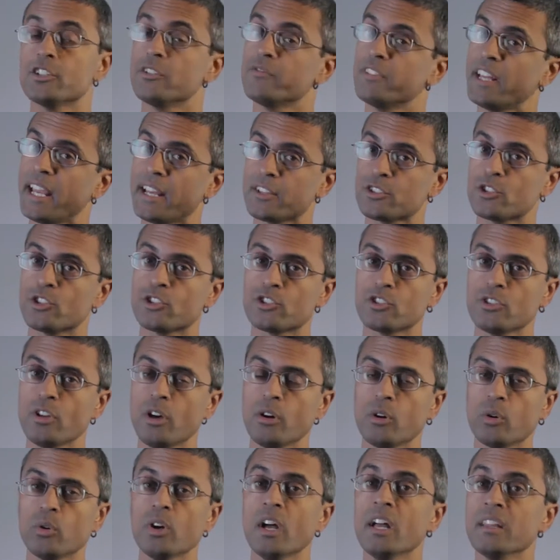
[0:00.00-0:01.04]
If the answer is
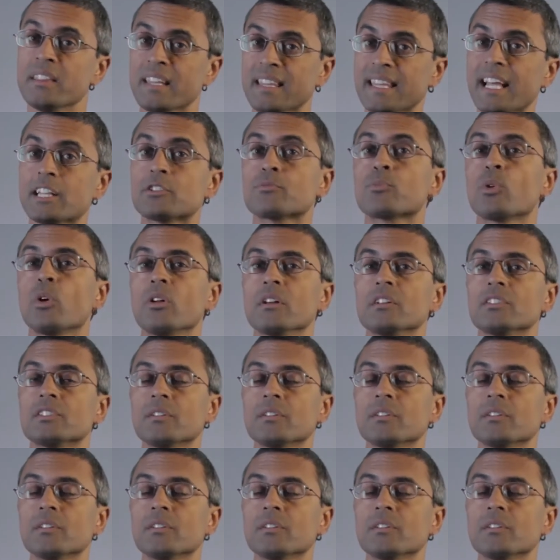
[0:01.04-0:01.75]
no, then that's probably